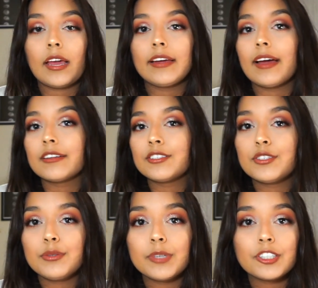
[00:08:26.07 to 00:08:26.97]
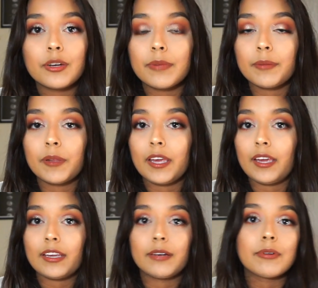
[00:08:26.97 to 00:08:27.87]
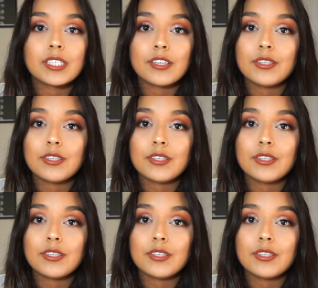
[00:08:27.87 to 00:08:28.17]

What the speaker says: I had too much on my plate and I wasn't